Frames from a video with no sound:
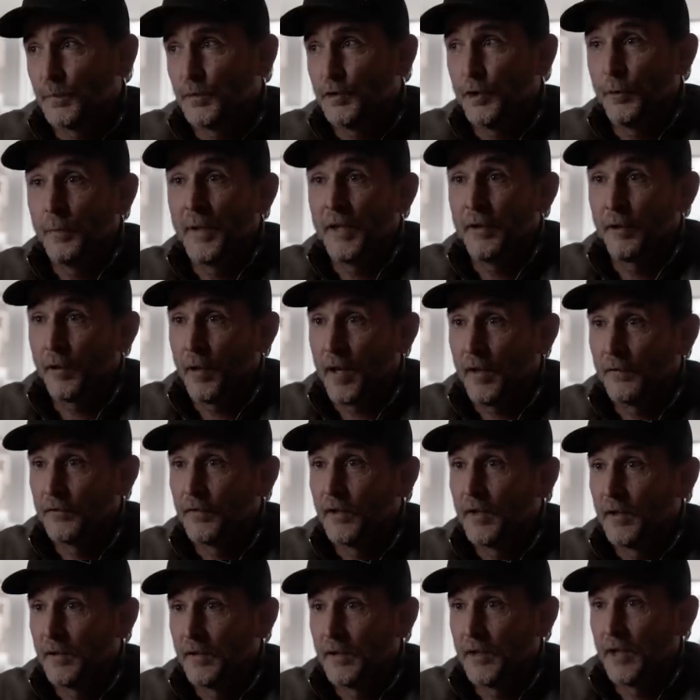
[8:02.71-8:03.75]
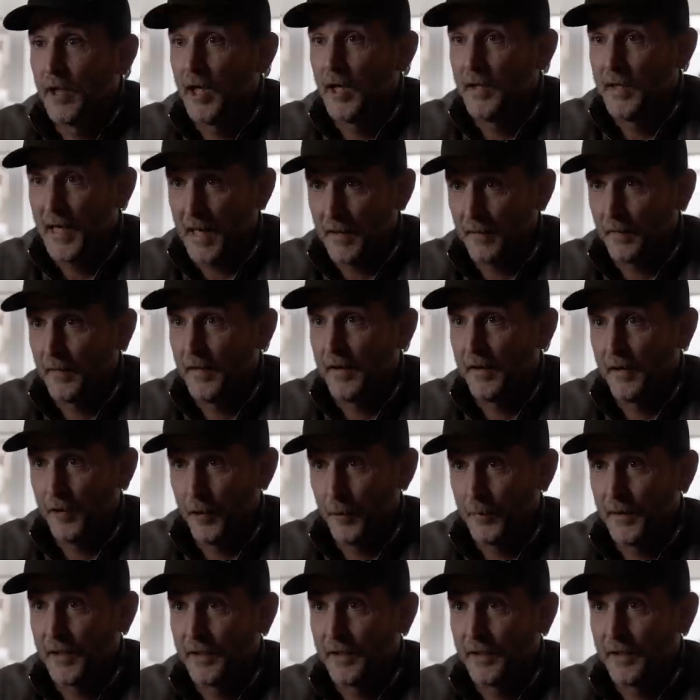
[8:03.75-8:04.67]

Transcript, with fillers: You're better off not there